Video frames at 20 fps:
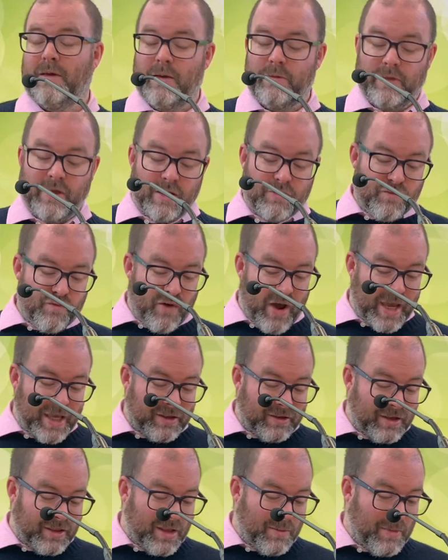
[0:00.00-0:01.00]
Then
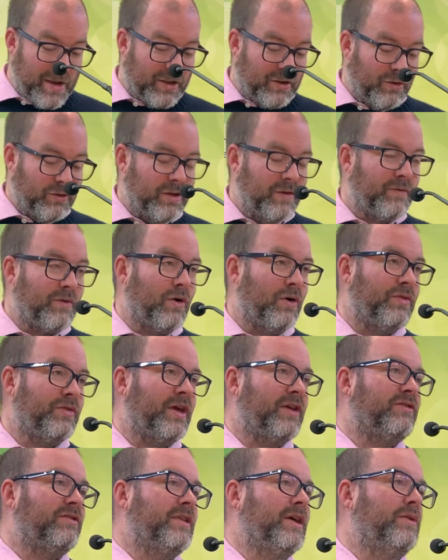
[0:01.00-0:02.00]
right in the middle, you've got
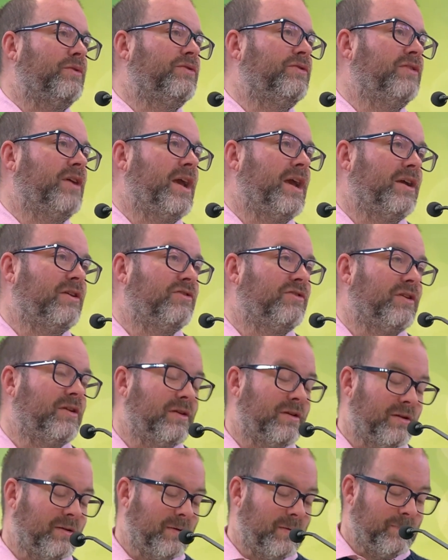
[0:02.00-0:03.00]
this little
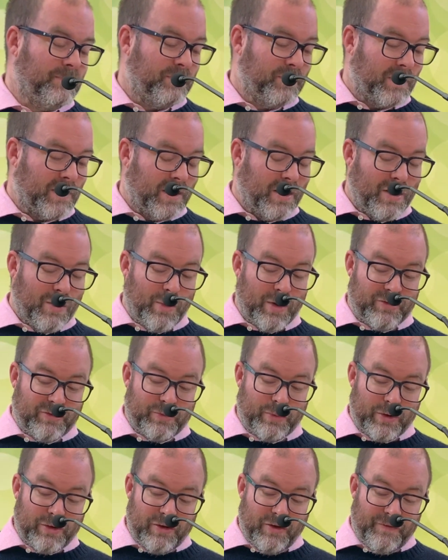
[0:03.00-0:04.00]
section,
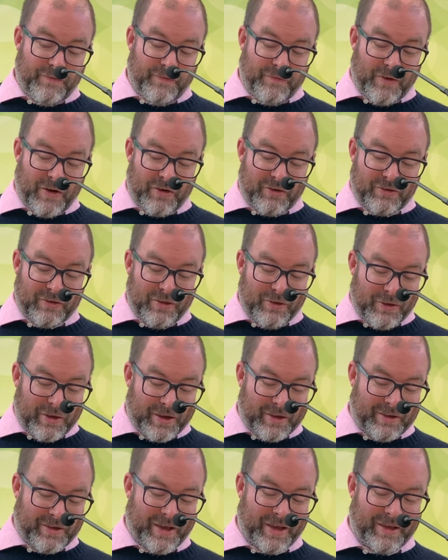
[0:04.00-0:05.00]
which when you first
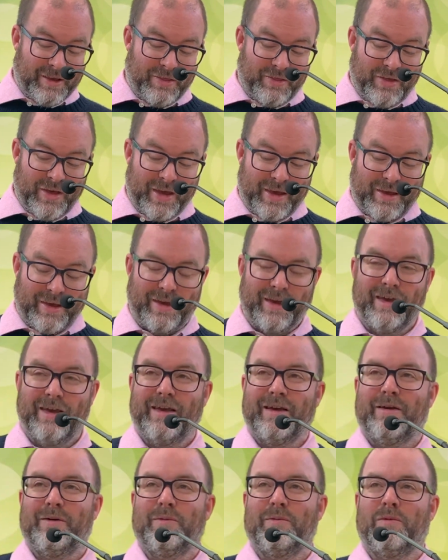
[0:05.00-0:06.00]
look at it, you think,
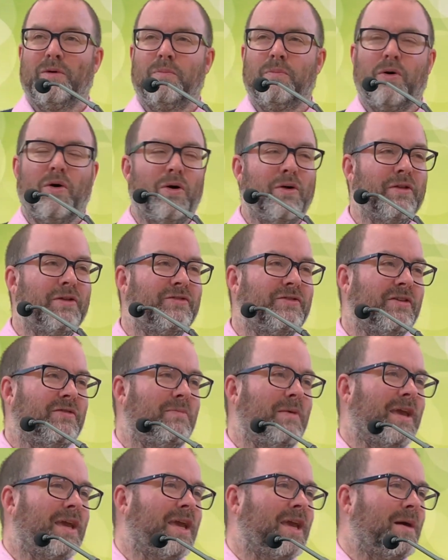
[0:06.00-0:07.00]
well, Paul is
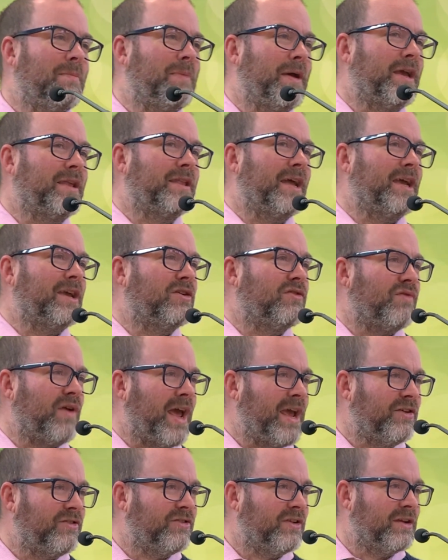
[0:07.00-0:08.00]
just making a big
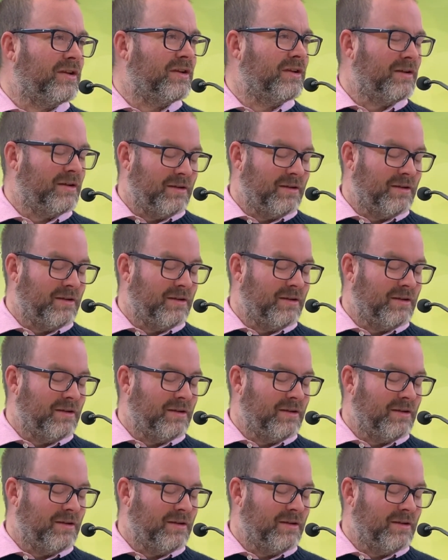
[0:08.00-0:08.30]
digression.